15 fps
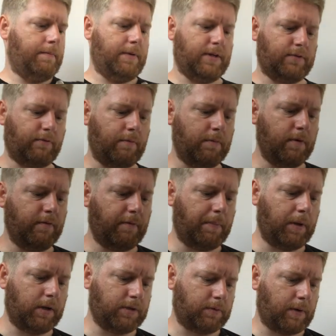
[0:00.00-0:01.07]
It's
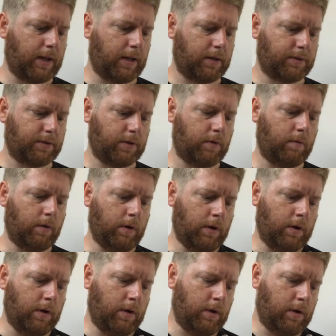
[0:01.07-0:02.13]
removable as well, so
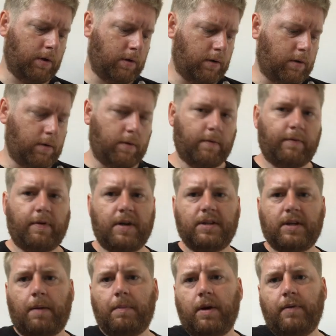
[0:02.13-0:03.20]
for
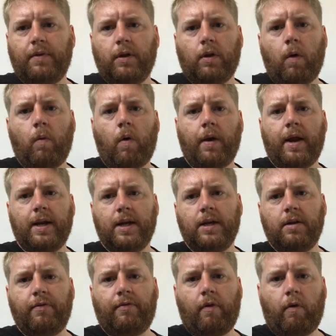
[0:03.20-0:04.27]
example, if you don't want any in
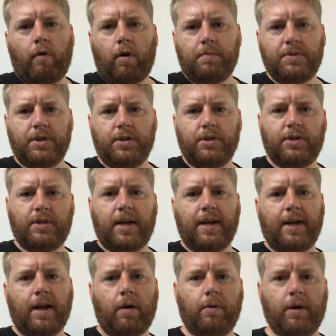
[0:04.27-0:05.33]
your forearms, you can just take
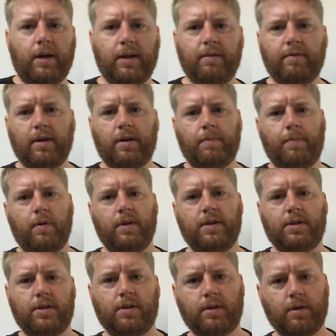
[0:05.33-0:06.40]
it out and leave it. But
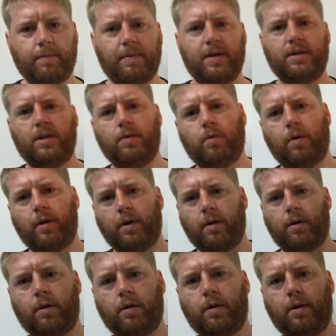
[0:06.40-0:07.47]
this is basically what
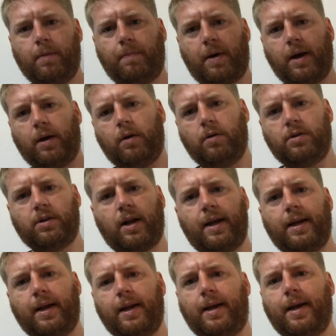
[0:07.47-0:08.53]
the padding looks
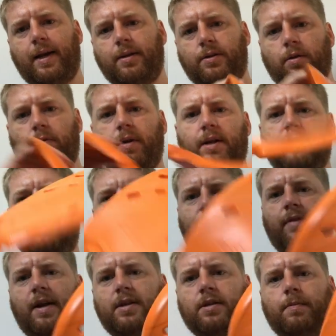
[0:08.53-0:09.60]
like, and again, so nice and
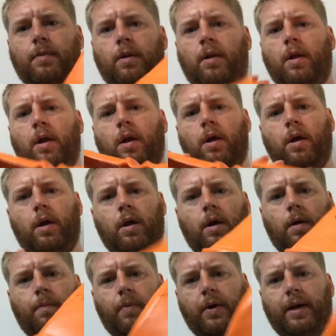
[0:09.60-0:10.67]
flexible.
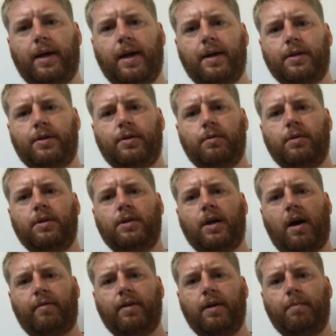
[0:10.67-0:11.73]
But again, as soon as you
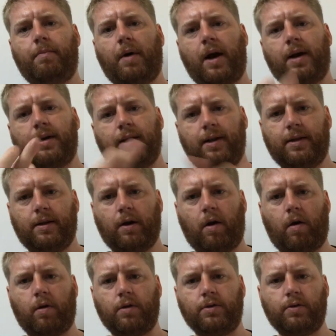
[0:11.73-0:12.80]
have an impact, it
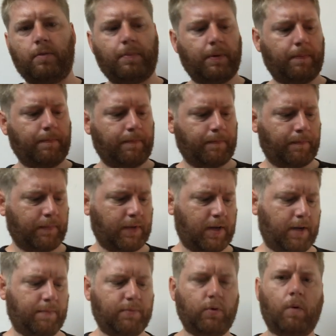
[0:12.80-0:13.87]
hardens up and
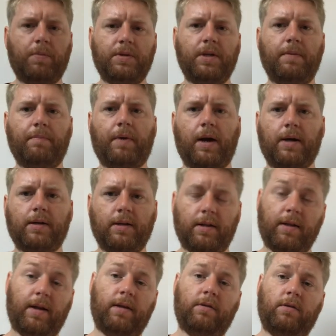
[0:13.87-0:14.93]
absorbs the impact and
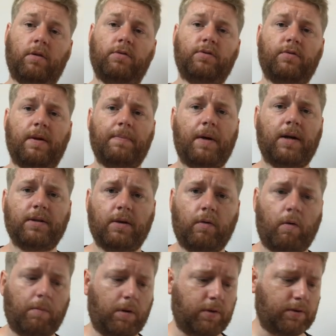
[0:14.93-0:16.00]
then goes straight back to normal.